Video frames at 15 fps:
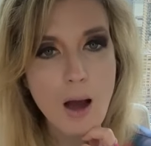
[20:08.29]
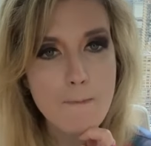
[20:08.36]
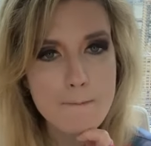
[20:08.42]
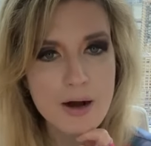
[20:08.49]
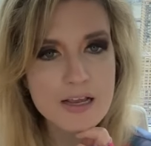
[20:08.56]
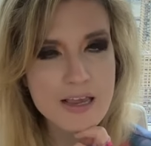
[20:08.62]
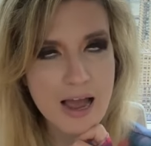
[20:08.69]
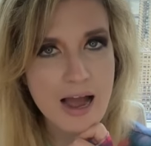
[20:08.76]

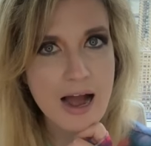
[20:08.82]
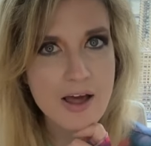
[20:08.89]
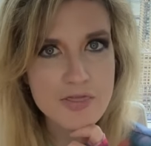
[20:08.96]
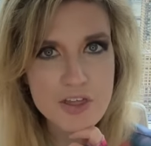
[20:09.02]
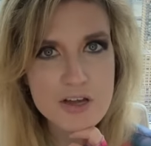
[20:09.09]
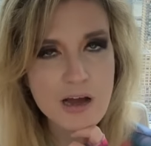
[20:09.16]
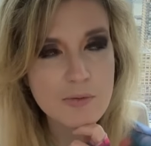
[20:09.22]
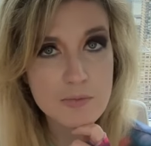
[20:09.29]
But yeah, I
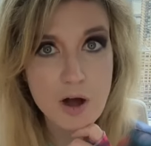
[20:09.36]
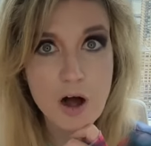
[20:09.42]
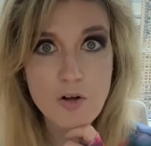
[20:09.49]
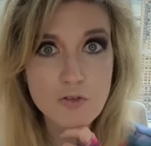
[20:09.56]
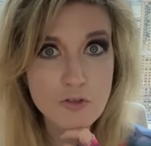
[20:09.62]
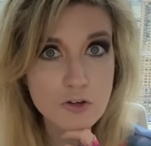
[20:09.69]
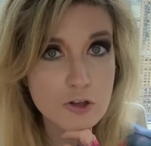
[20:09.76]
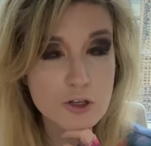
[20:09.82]
think I'm all
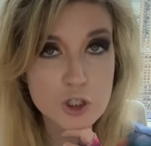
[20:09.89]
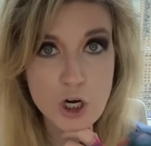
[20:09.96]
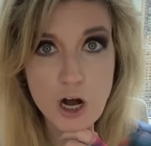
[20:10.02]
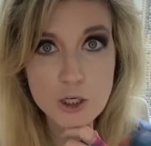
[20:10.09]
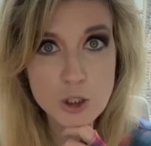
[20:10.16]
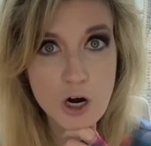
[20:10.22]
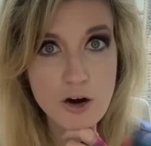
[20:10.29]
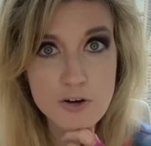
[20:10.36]
for the
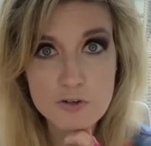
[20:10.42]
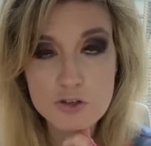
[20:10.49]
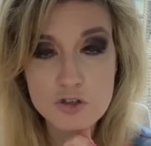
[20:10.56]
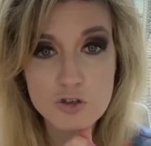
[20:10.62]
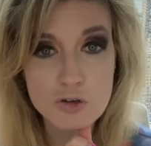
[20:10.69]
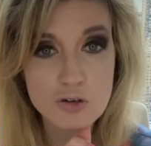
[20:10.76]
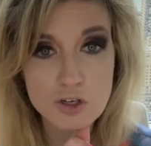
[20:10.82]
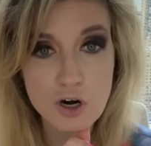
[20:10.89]
Josh Hart,
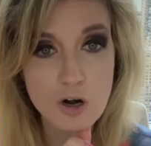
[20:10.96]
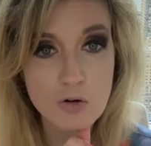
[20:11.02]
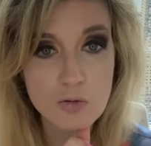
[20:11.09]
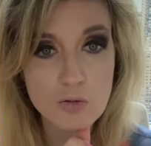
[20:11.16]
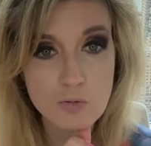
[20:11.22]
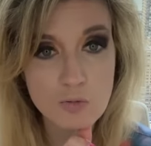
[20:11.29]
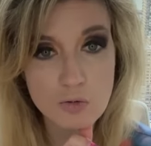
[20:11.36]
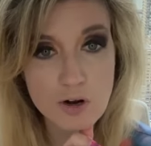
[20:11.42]
you
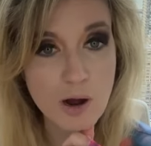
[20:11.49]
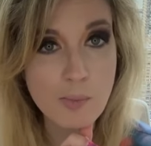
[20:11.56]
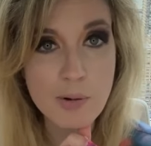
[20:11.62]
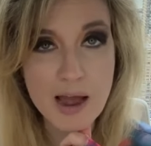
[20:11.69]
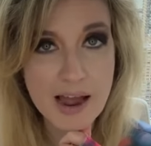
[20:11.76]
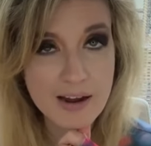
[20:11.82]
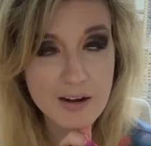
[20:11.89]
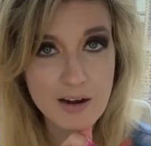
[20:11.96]
know,
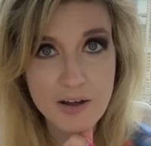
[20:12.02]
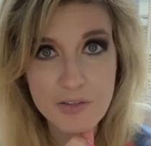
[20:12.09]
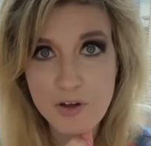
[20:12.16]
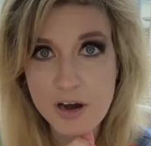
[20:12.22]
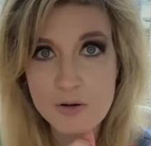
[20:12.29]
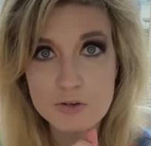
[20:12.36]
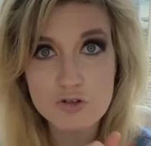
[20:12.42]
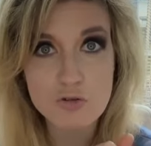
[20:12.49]
comeback. I
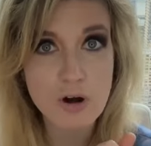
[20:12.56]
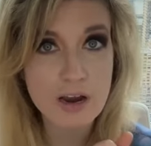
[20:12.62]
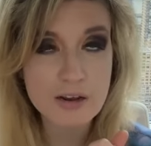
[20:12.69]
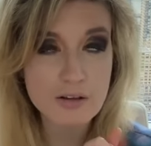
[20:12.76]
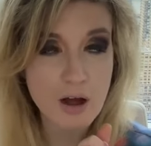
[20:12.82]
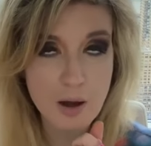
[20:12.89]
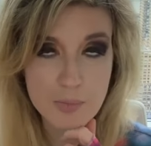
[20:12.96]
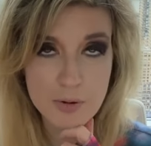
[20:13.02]
thought he was great in
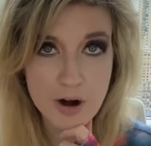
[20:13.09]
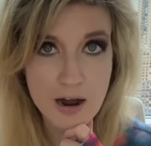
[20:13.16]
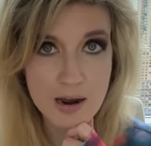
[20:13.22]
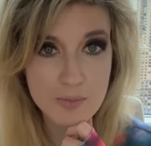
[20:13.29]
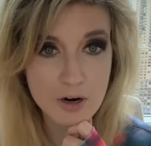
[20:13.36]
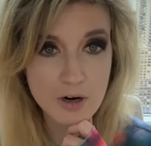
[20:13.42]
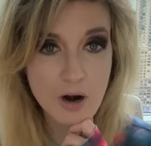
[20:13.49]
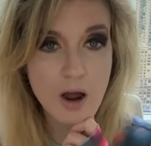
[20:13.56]
the
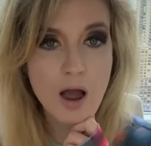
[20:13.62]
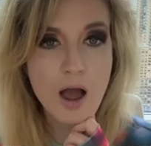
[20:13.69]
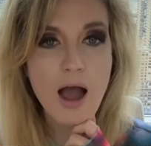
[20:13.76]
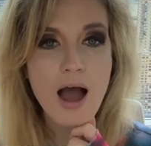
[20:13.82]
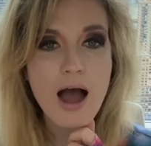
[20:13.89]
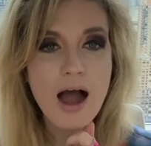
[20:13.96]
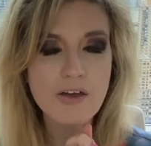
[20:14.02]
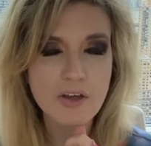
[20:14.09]
Oppenheimer.
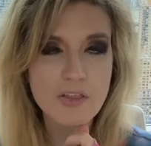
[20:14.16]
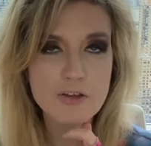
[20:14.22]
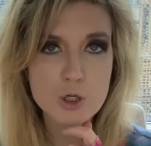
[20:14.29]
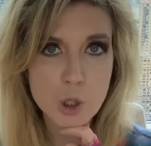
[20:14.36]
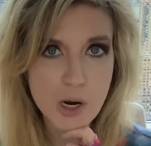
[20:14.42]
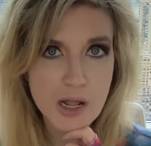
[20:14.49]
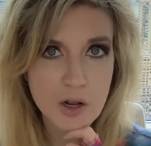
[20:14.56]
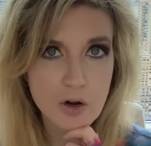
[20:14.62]
I thought the
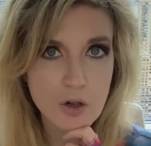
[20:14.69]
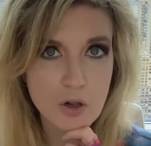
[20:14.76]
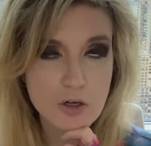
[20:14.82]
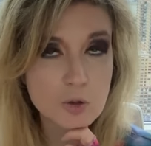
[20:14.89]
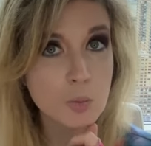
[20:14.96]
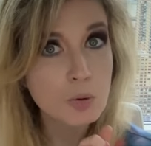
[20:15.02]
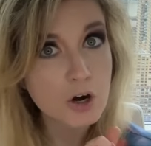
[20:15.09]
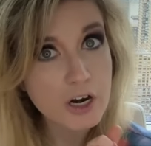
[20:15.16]
trailer
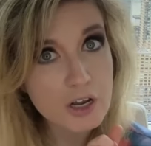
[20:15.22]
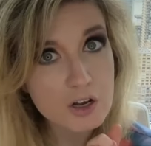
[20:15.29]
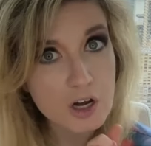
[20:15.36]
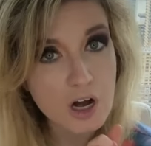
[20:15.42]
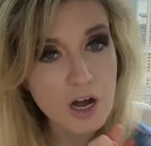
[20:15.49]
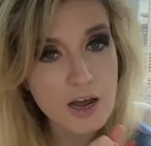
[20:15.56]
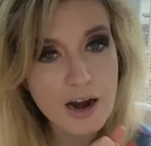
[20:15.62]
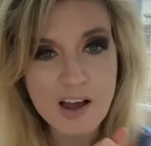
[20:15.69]
looked pretty good.
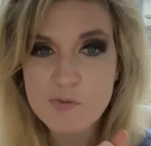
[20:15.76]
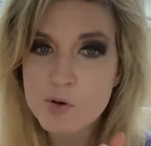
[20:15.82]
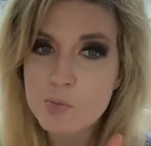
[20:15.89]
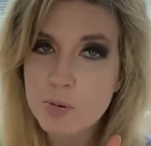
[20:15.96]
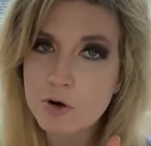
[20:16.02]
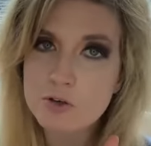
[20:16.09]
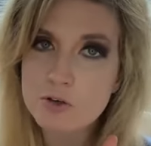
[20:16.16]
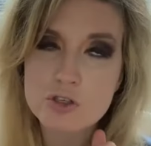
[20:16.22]
I've been
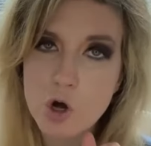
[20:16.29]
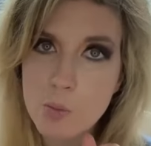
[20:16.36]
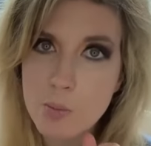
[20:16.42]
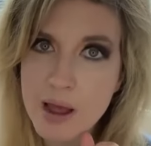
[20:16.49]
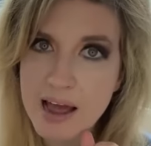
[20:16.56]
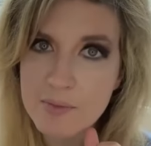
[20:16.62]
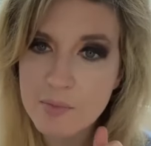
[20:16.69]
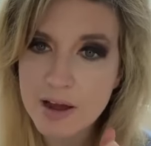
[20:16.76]
burned so
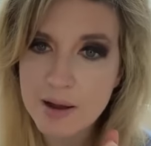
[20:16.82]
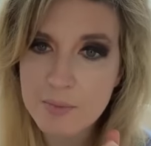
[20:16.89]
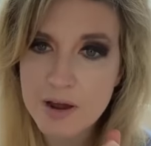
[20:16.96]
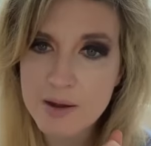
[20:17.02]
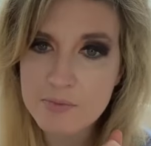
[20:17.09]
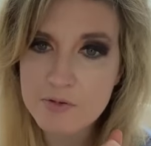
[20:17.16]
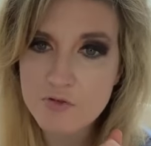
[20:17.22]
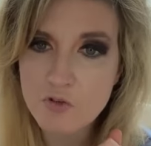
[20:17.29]
bad by M
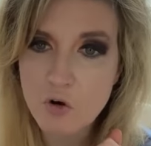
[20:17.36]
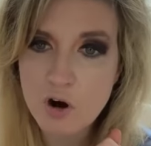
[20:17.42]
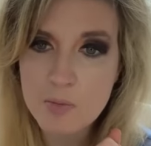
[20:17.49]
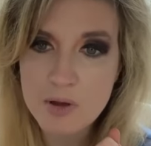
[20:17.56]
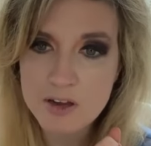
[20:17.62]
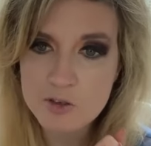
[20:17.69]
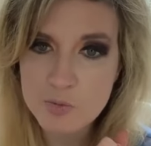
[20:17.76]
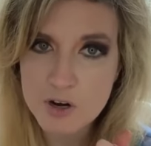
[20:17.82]
Night before; it
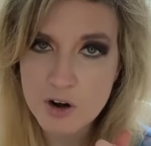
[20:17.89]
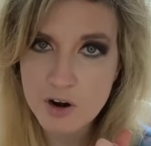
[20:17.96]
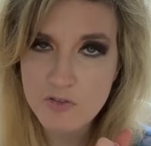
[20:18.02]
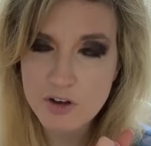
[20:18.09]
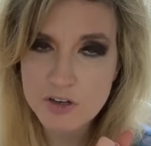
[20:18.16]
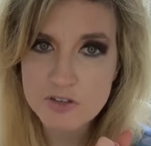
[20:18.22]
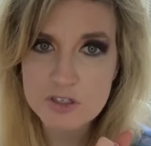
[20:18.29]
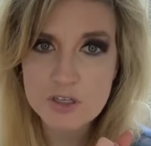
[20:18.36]
makes me
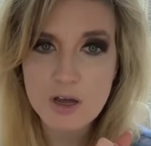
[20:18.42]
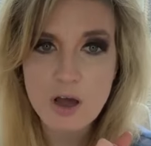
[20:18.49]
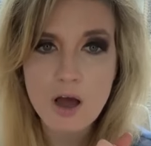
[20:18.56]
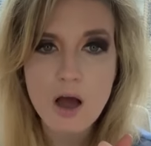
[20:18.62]
nervous.